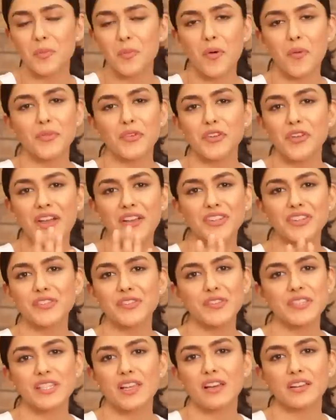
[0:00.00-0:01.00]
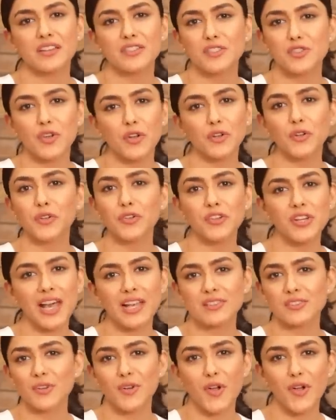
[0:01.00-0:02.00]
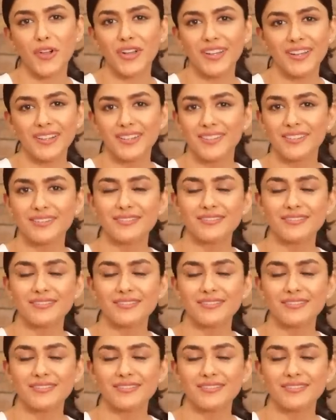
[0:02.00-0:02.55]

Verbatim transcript: the moment you have this facade it's not going to last longer